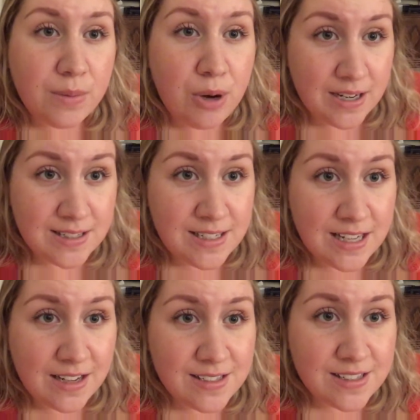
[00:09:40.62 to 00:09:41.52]
pregnancy
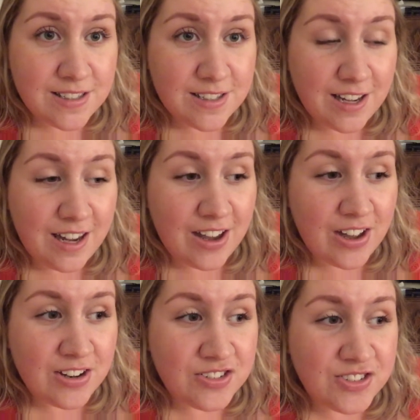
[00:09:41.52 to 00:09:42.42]
tests,
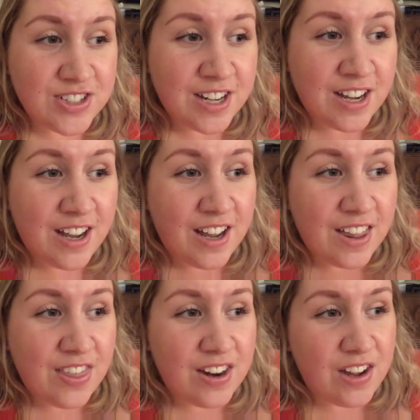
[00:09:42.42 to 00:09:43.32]
and
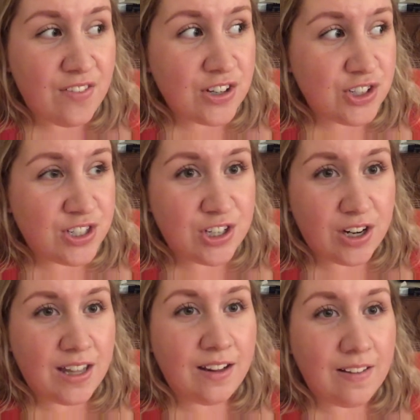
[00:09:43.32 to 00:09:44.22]
then I eventually
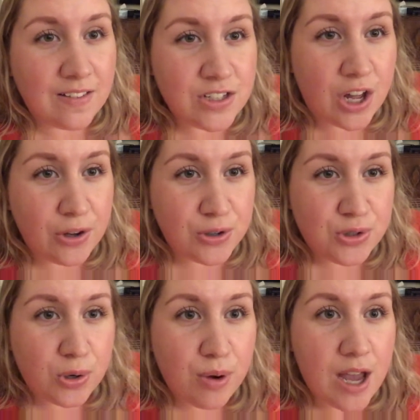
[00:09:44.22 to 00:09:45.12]
started getting like the dollar
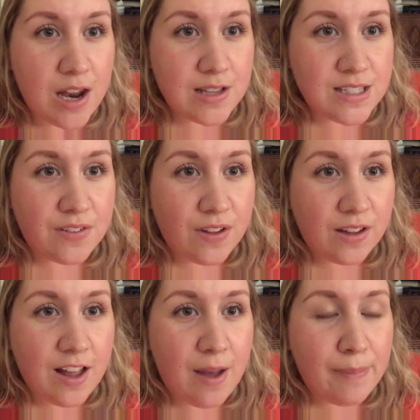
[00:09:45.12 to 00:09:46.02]
store brand and stuff
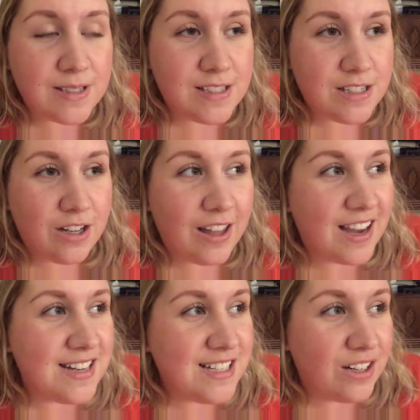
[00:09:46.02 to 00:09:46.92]
like that. But still,
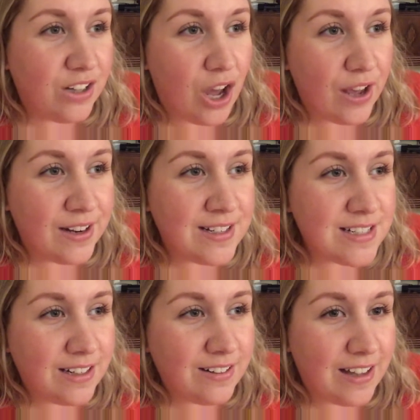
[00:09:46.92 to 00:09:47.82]
like, I did a lot, and I
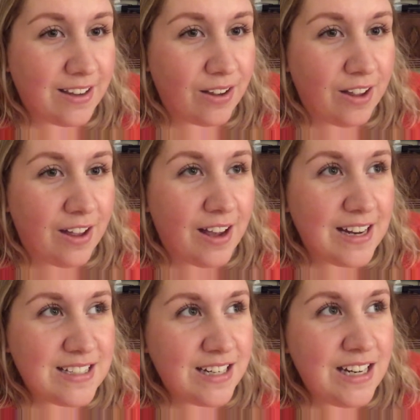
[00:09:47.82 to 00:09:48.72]
did it
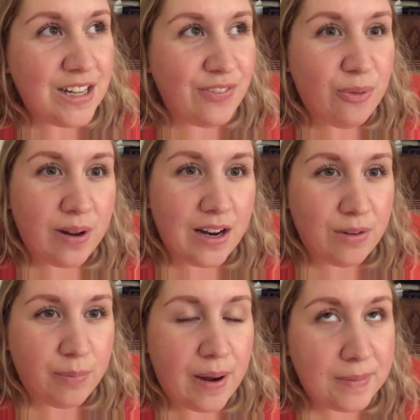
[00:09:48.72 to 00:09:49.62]
even when
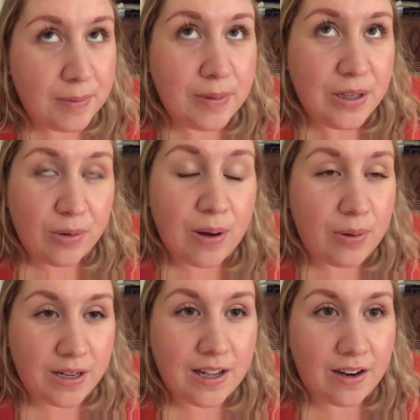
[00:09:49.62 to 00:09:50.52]
I probably knew I
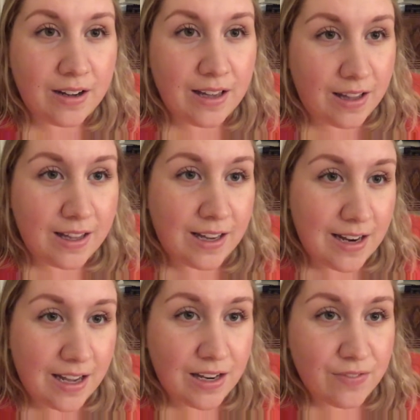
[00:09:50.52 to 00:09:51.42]
would get like a
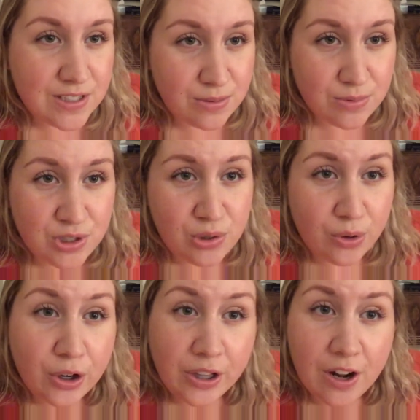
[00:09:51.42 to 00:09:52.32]
negative because it was too
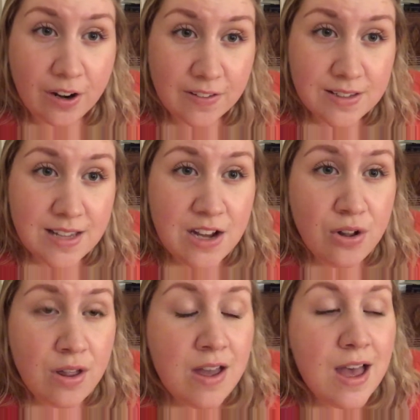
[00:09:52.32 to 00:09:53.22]
early on in the
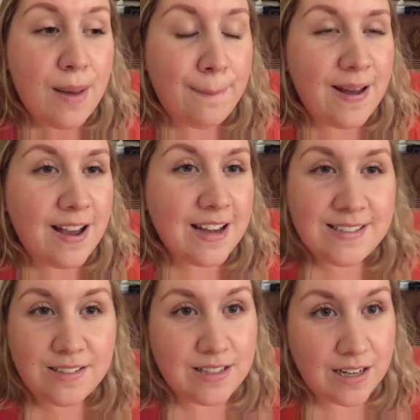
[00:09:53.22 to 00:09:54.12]
cycle. But I
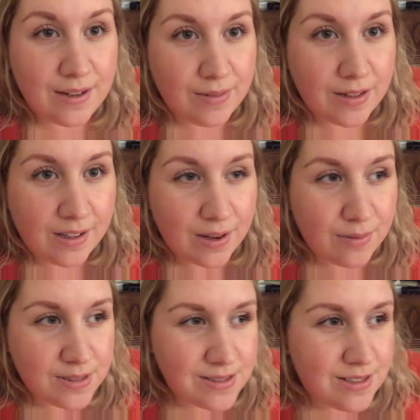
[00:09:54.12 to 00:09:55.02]
still did it. Like, I
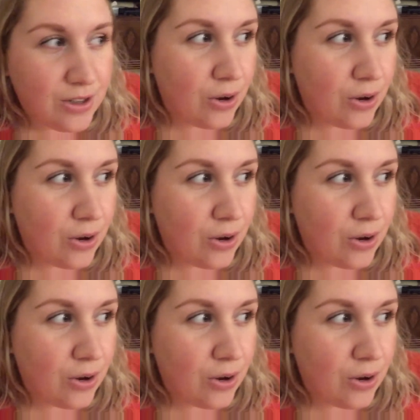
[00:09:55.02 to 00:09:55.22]
was